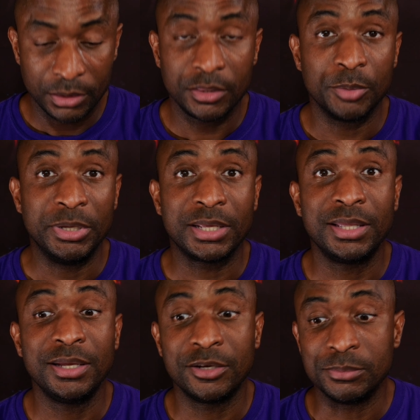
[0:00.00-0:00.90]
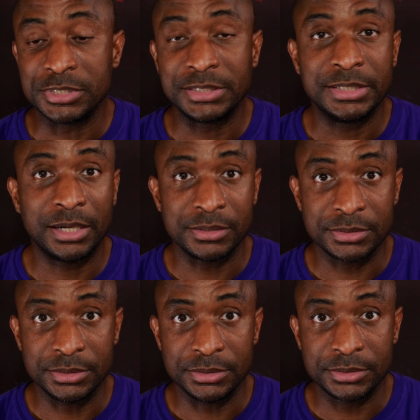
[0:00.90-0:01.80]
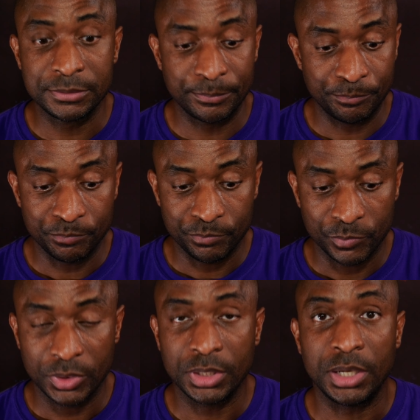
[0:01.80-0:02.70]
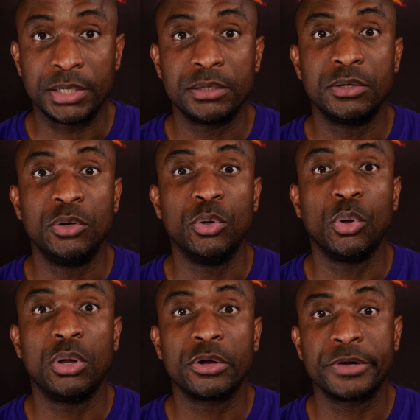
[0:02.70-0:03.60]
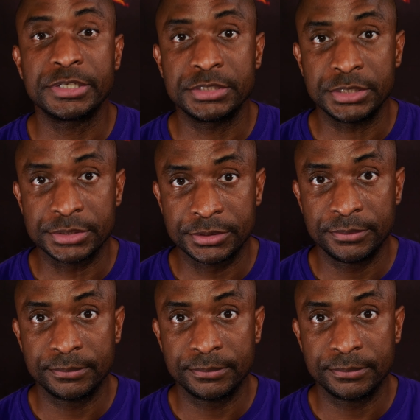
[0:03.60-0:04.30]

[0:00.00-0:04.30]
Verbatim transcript: The many kingdoms and dynasties that no longer exist.